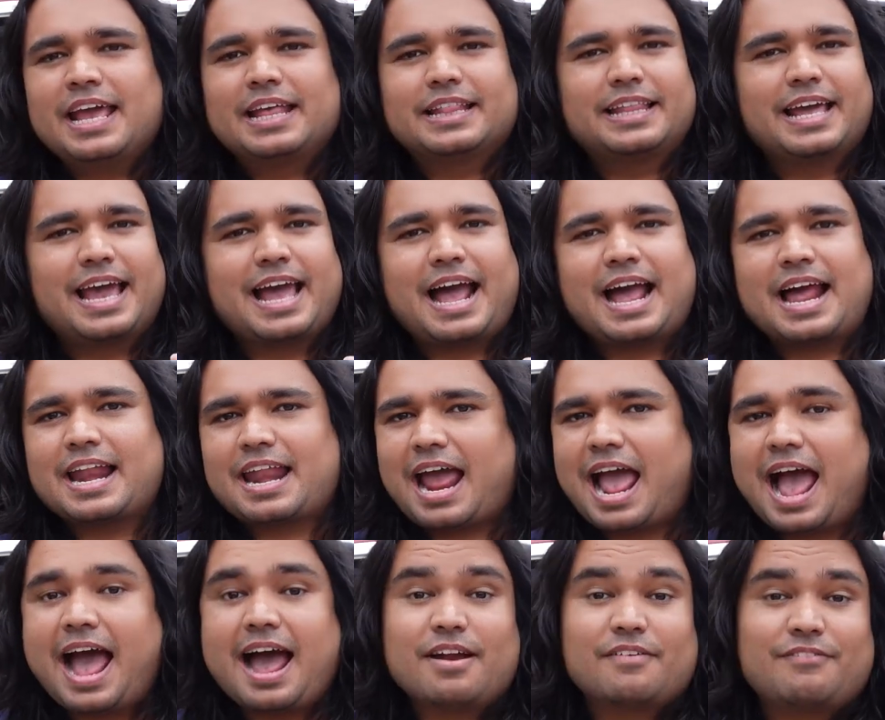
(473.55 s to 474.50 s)
They
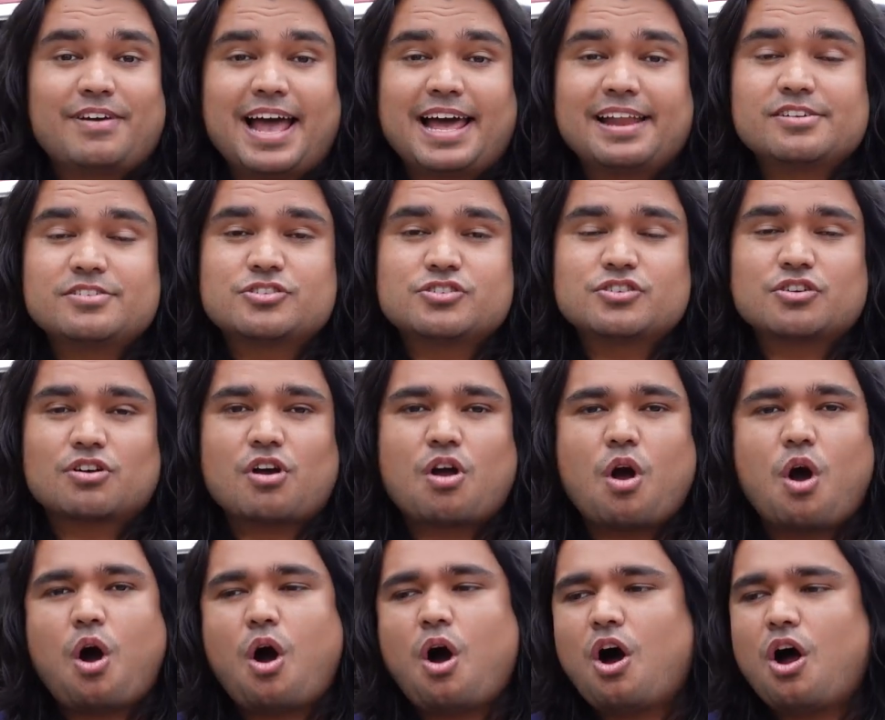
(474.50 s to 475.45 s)
add value to your
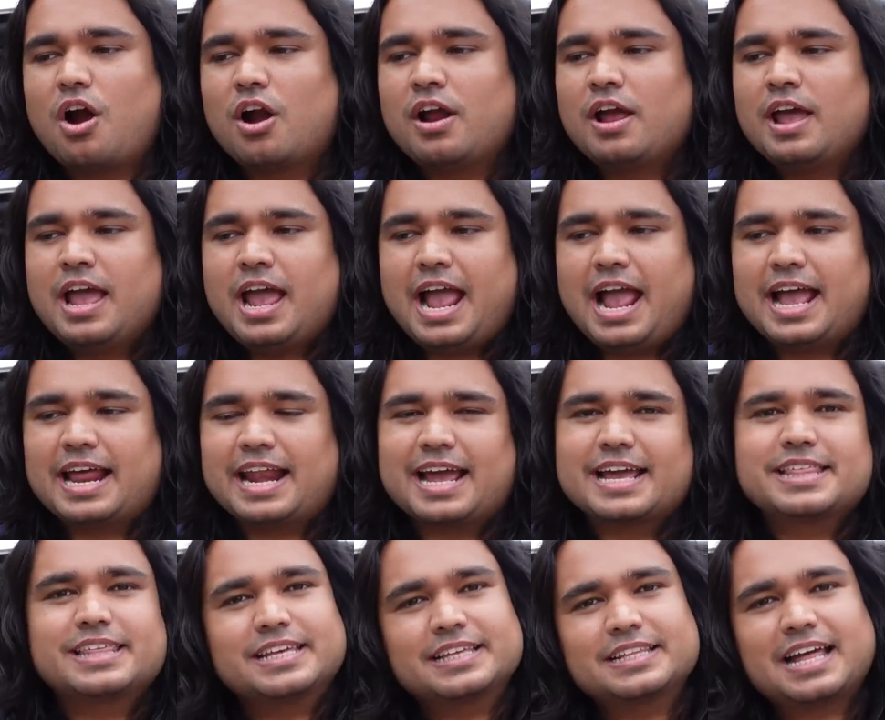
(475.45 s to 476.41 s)
car, and
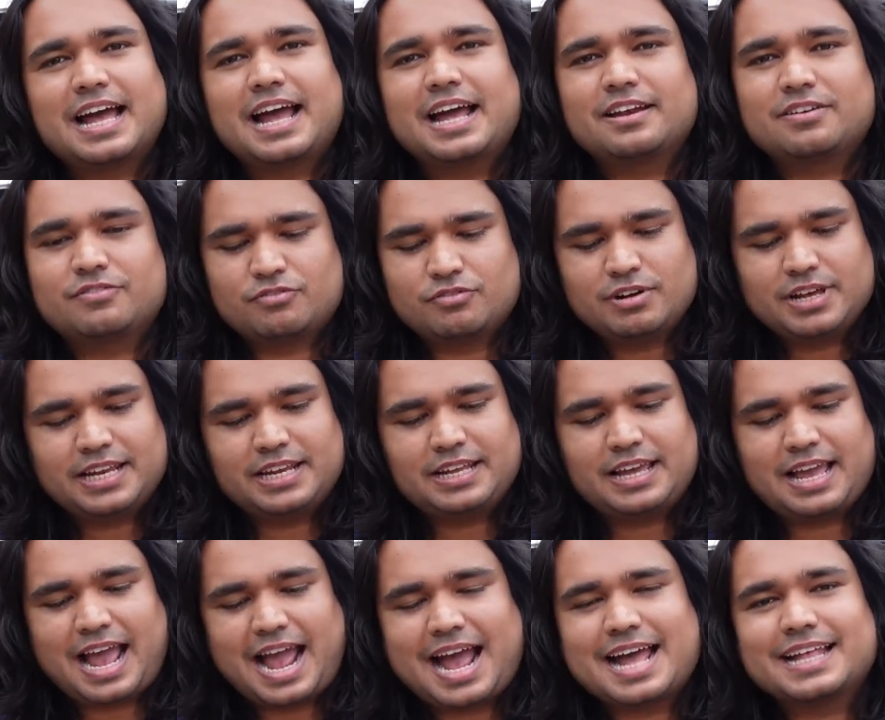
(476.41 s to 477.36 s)
I think that
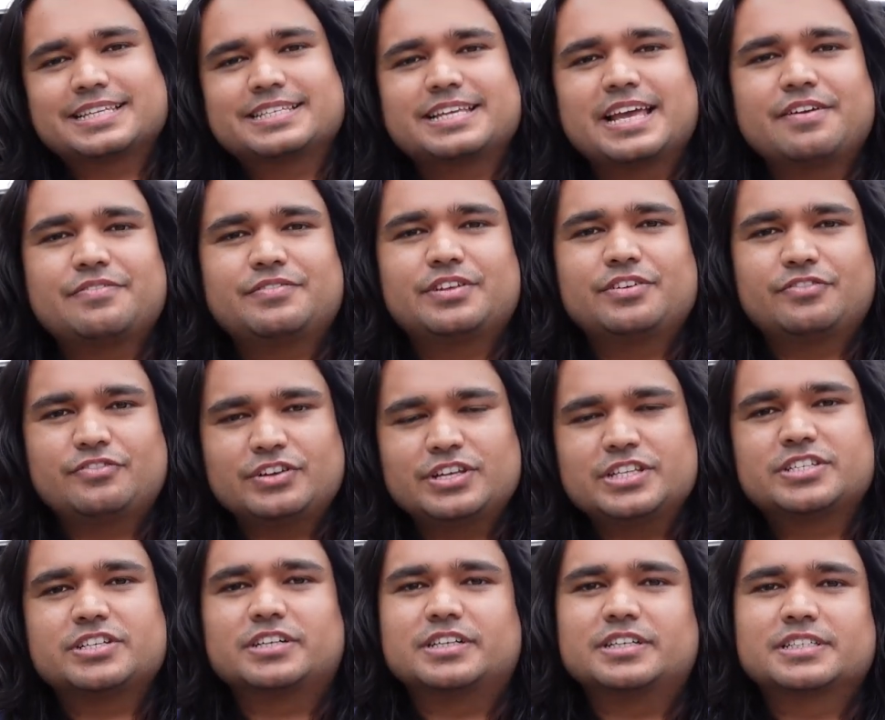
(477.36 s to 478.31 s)
really adds safety
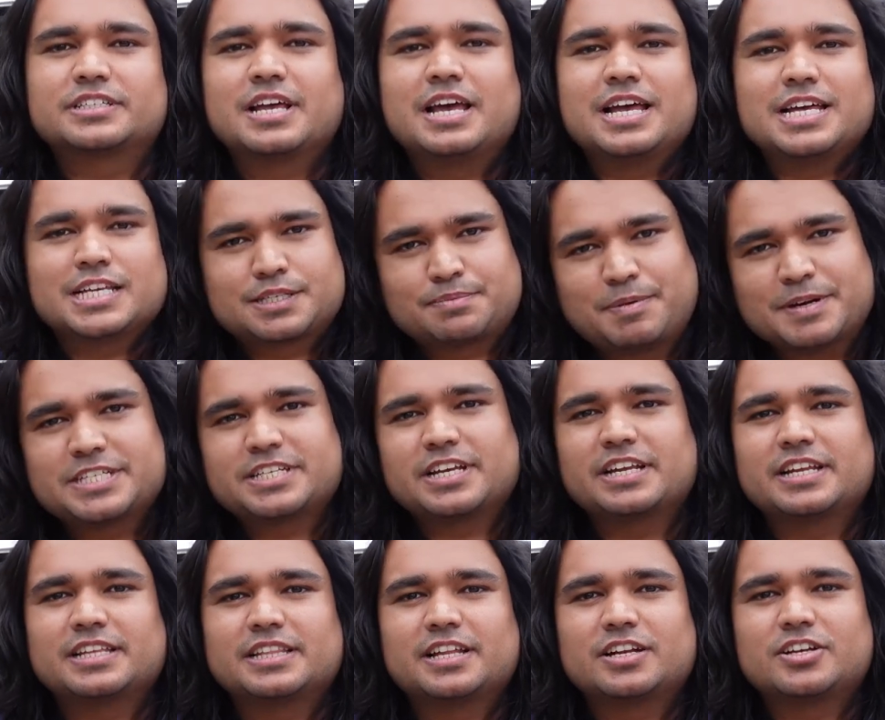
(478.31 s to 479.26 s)
features,
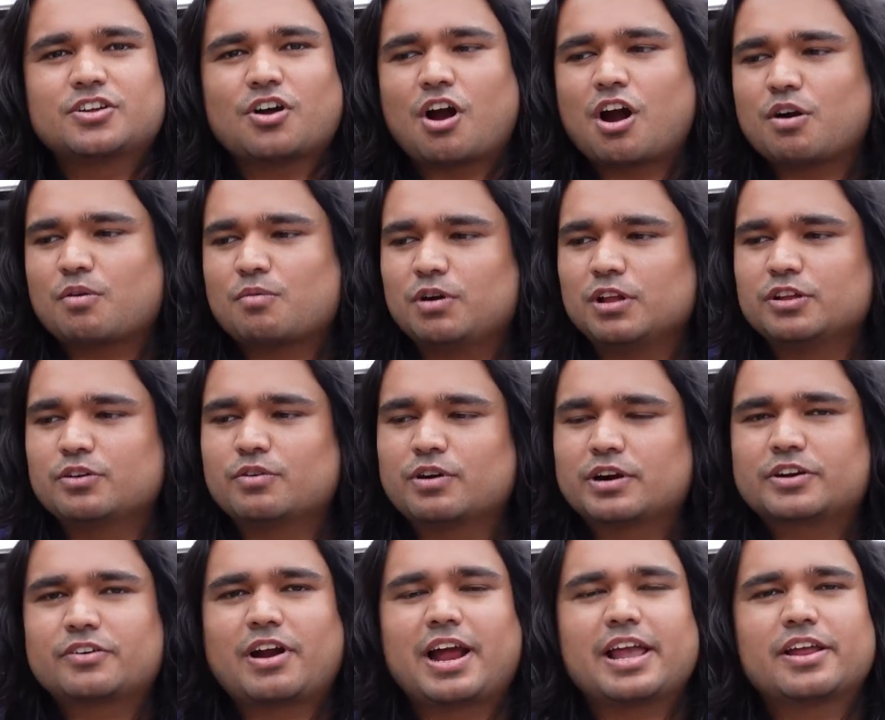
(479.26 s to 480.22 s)
especially in the dark while you
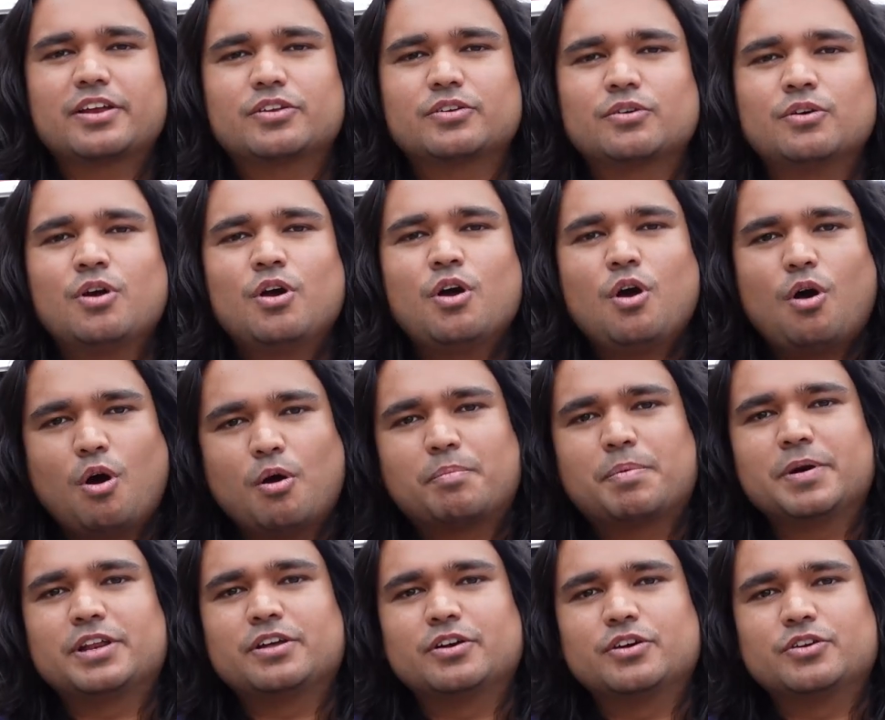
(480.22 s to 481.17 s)
are trying to
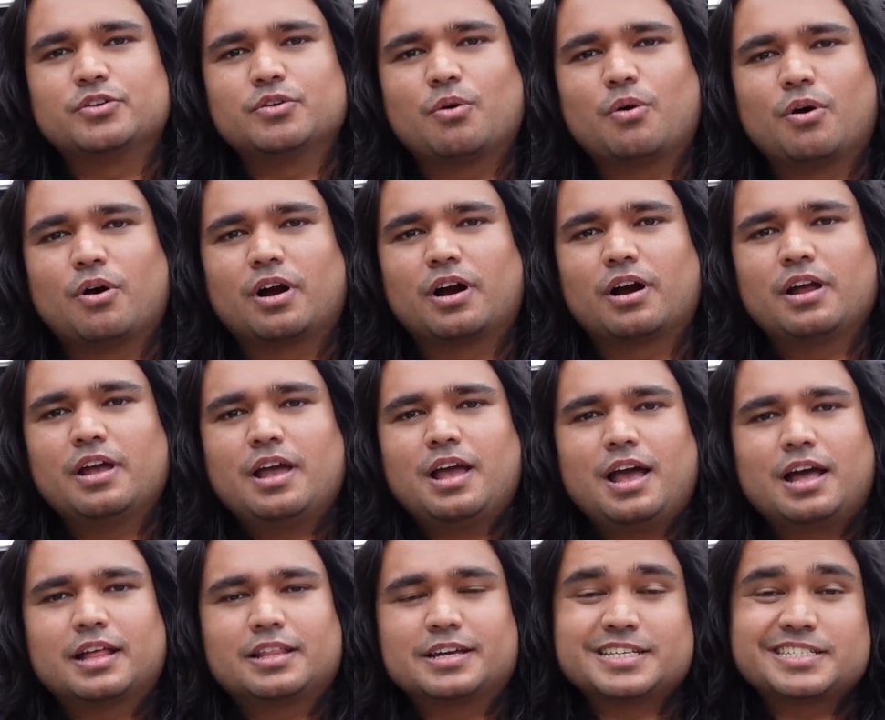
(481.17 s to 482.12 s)
open your door.
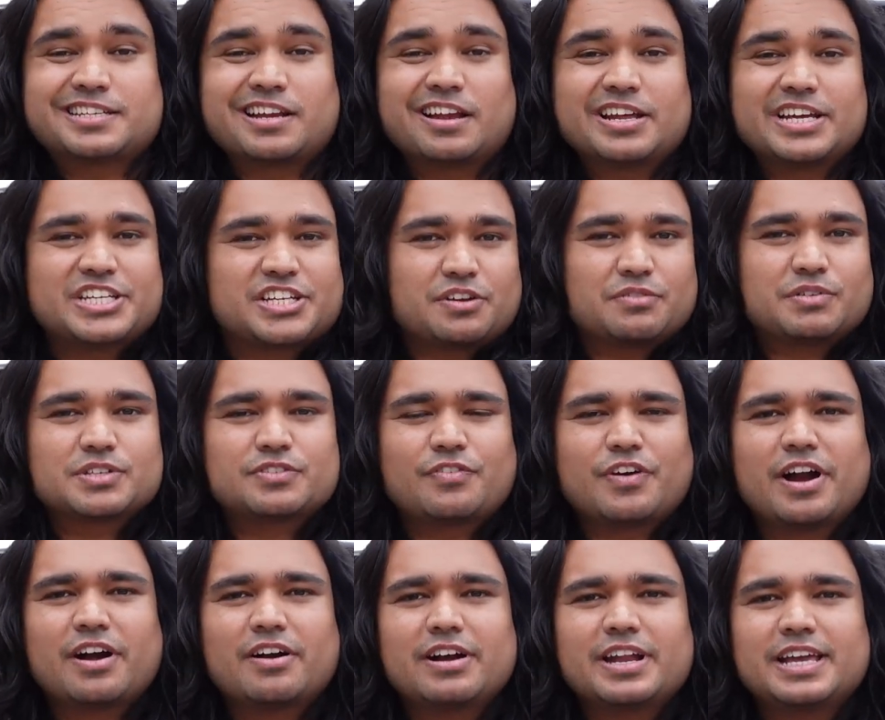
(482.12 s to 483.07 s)
The installation was
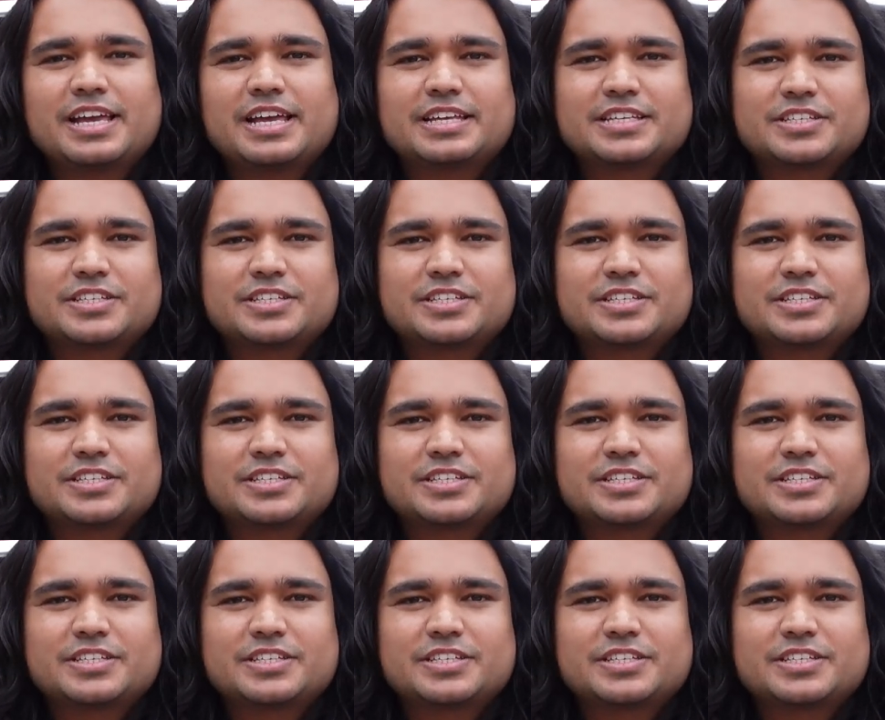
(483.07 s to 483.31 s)
fairly